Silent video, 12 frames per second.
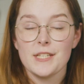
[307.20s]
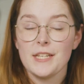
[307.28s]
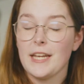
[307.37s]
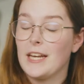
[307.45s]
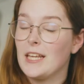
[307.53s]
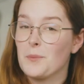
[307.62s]
in
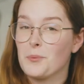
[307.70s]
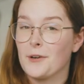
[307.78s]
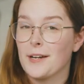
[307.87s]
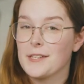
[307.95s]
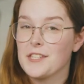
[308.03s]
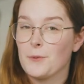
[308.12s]
any of the
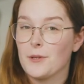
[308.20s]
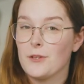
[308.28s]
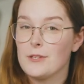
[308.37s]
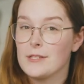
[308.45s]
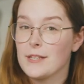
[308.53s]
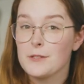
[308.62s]
products that we
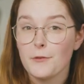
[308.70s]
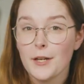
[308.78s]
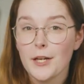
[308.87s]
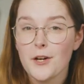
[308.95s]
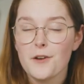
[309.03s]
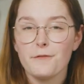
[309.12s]
use in this
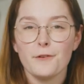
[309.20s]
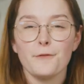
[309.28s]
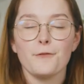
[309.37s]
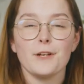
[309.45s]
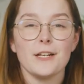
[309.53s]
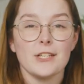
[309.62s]
video, feel
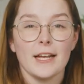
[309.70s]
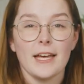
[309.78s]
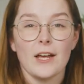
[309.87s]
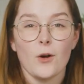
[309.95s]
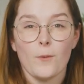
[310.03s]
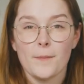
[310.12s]
free to check
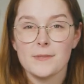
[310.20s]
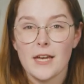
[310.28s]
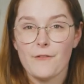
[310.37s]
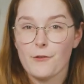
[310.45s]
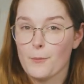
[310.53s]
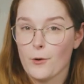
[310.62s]
out our
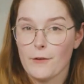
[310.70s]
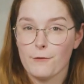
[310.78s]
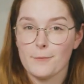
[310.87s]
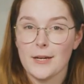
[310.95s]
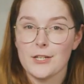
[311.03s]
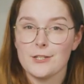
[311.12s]
website for more
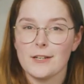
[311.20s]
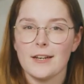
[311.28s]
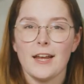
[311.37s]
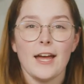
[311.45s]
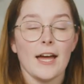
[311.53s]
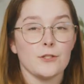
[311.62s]
information.
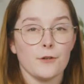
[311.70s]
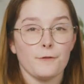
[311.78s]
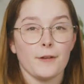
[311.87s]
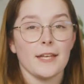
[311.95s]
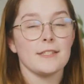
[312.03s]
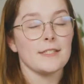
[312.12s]
And don't
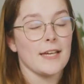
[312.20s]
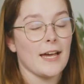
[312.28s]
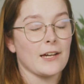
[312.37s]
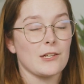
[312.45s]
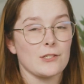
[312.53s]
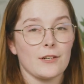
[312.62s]
forget to tag
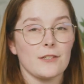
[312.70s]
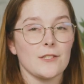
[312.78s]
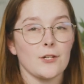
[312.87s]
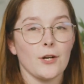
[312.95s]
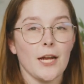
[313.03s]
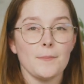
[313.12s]
us on
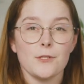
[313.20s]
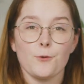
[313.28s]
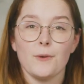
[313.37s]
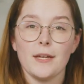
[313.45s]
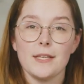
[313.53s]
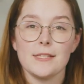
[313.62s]
Instagram so
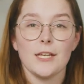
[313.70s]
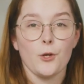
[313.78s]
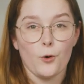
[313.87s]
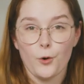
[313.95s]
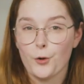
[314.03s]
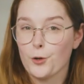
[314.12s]
we can see
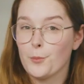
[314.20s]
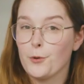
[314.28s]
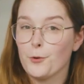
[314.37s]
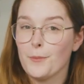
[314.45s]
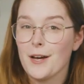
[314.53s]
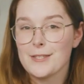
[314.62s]
your corner
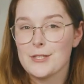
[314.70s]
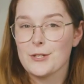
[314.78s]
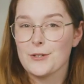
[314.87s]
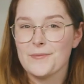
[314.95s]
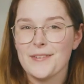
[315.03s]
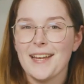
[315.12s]
bookmarks
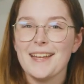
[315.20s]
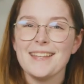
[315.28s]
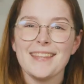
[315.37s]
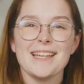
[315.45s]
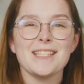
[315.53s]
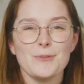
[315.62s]
too.
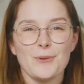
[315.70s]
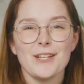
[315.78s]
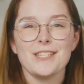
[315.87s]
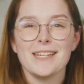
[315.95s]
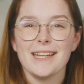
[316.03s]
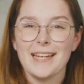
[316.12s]
Thanks for
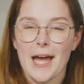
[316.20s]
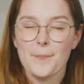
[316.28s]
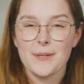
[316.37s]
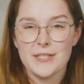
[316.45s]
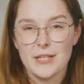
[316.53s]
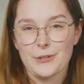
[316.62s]
watching and happy
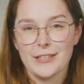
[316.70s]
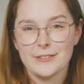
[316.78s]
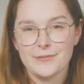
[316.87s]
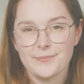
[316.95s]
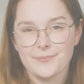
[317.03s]
sewing!